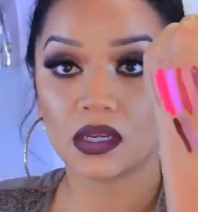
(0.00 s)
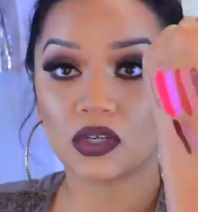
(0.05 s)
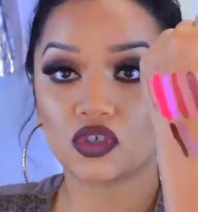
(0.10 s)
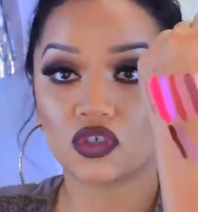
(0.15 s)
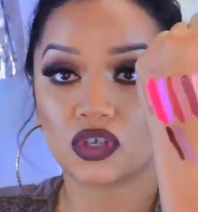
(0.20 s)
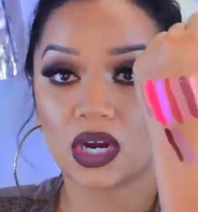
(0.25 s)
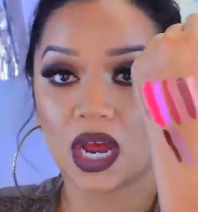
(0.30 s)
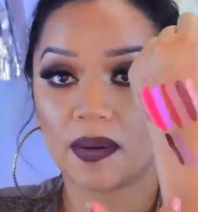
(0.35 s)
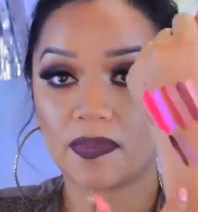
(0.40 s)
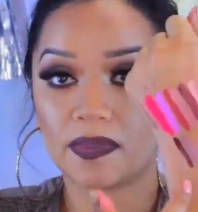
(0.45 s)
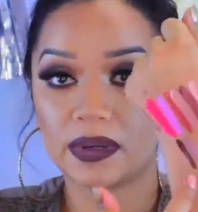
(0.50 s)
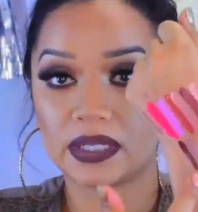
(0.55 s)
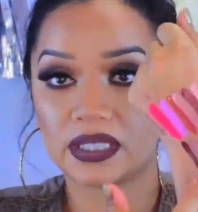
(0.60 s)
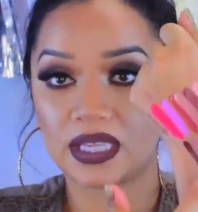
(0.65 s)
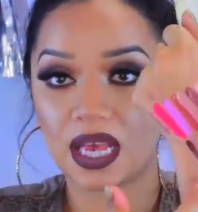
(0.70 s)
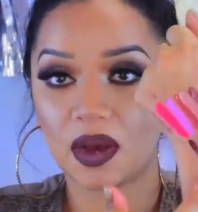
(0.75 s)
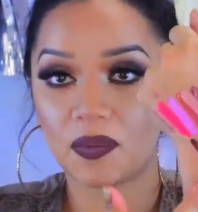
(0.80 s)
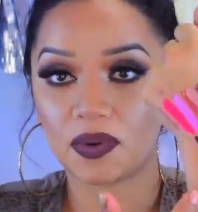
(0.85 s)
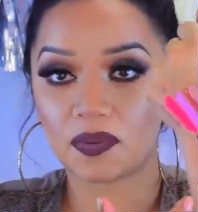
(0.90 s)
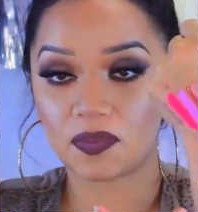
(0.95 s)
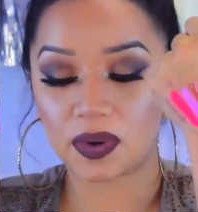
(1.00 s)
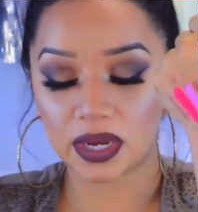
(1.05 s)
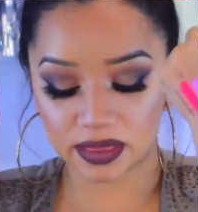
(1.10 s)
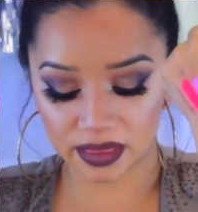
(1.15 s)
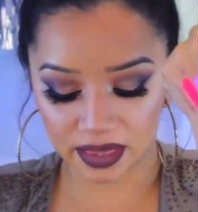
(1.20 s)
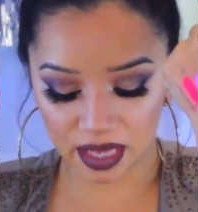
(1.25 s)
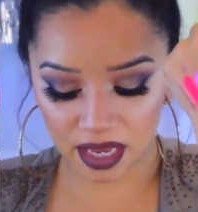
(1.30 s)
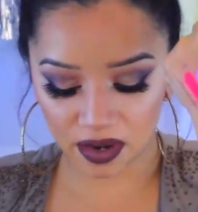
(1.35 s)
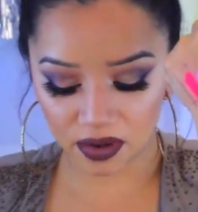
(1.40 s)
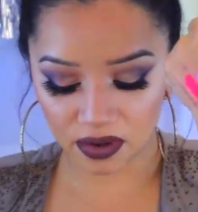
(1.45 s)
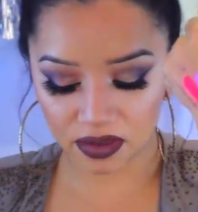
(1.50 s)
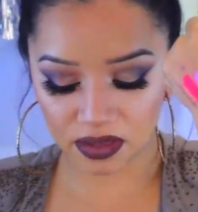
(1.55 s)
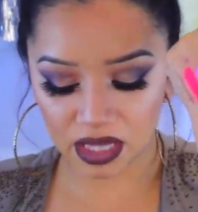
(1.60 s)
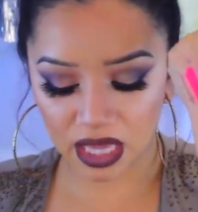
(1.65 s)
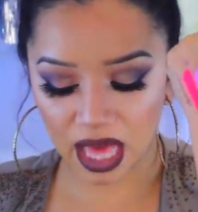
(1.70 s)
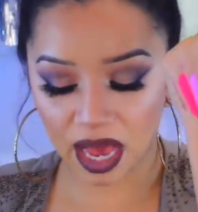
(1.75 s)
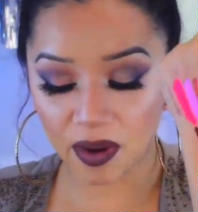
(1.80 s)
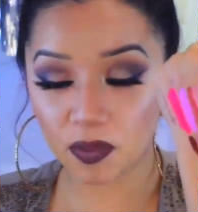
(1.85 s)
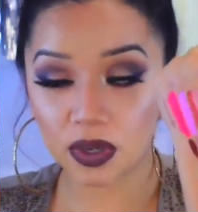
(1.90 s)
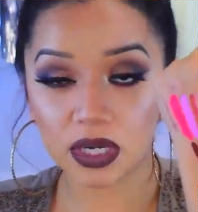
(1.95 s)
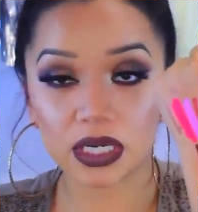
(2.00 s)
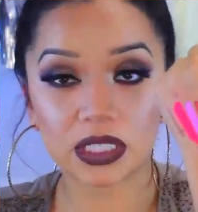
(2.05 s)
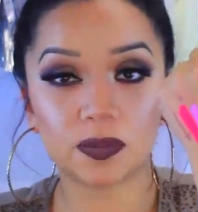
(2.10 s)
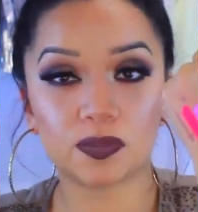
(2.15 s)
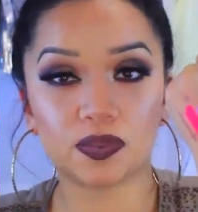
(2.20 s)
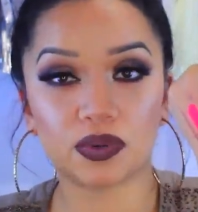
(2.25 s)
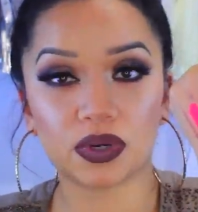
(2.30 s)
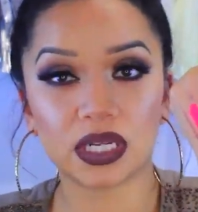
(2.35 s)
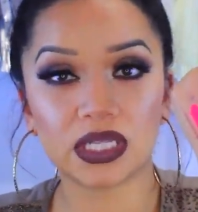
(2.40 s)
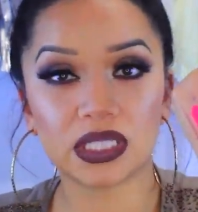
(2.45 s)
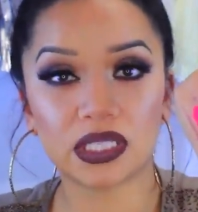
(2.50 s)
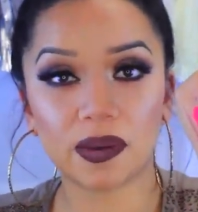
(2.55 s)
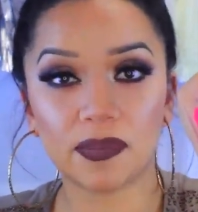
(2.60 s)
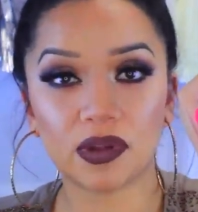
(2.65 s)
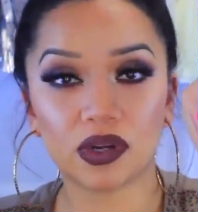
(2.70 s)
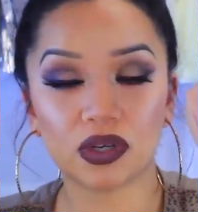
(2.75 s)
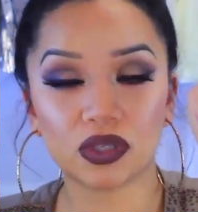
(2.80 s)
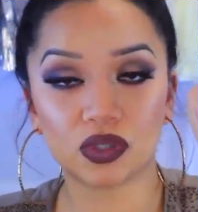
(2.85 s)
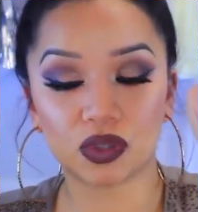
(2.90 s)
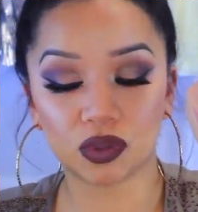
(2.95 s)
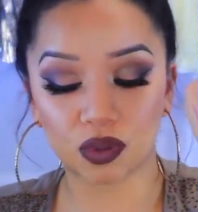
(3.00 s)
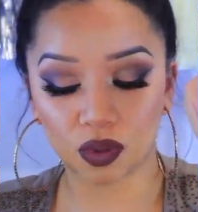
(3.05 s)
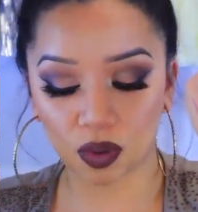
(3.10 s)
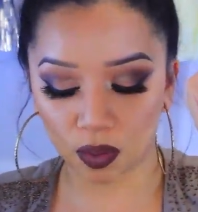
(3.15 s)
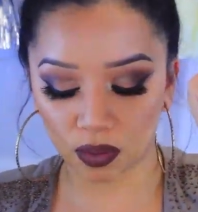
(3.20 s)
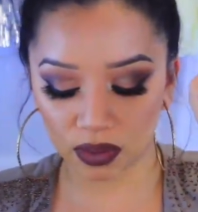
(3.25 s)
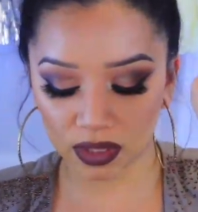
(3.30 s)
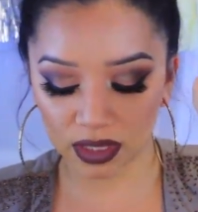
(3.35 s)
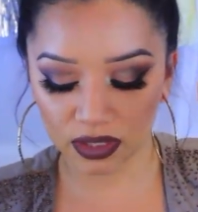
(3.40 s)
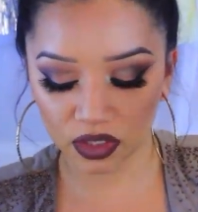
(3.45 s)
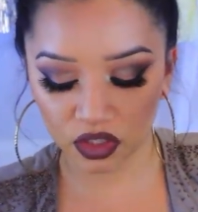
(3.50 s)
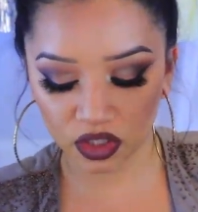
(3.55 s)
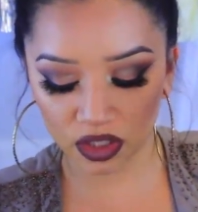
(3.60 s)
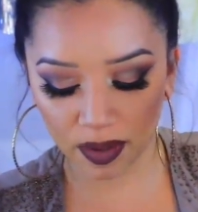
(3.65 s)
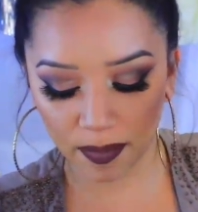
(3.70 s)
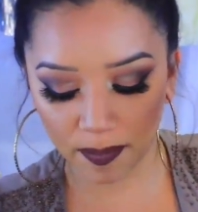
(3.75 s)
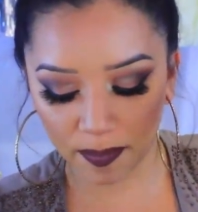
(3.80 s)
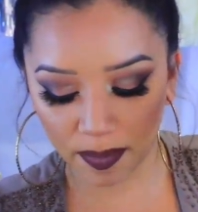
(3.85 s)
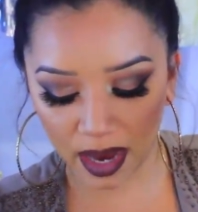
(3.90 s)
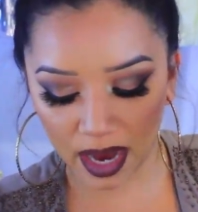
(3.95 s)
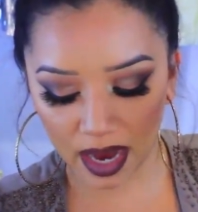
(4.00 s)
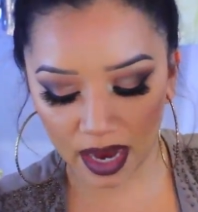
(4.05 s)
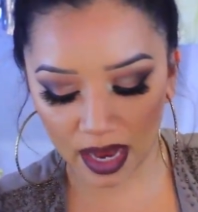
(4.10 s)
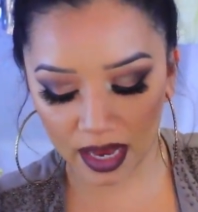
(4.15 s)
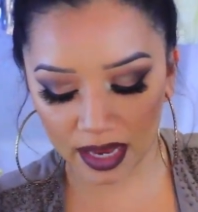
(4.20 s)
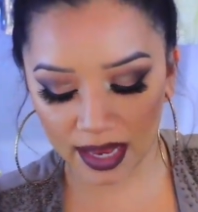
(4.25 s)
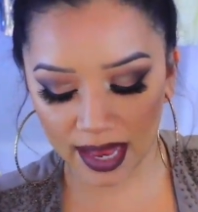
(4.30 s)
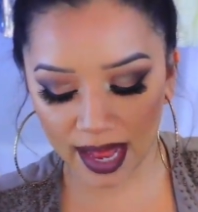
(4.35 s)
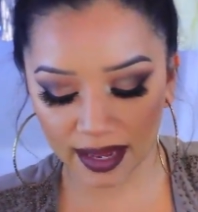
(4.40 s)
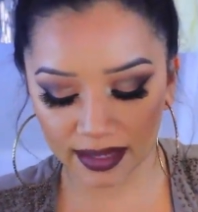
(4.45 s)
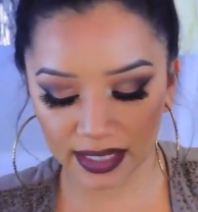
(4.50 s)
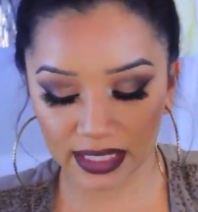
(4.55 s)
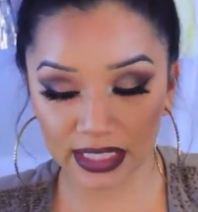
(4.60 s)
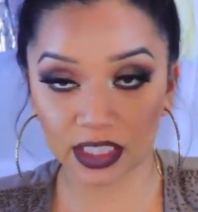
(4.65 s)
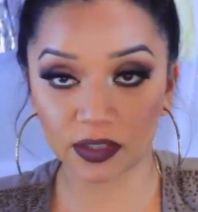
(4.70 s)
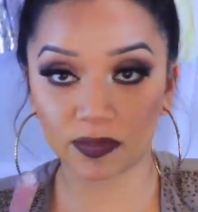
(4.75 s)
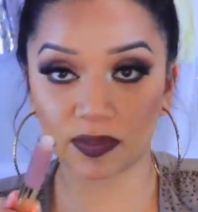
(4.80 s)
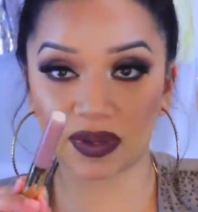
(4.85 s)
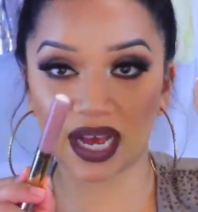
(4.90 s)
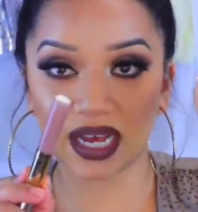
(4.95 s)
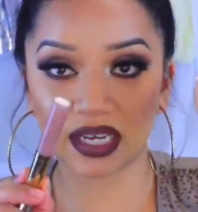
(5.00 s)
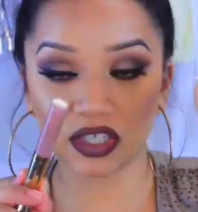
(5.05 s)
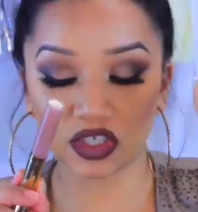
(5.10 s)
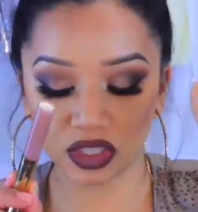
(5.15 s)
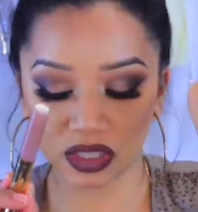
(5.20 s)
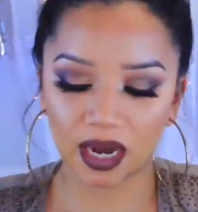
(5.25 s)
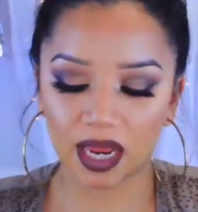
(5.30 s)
Trap is that one right there. That one is pretty similar to Ghoulish by L.A. Splash.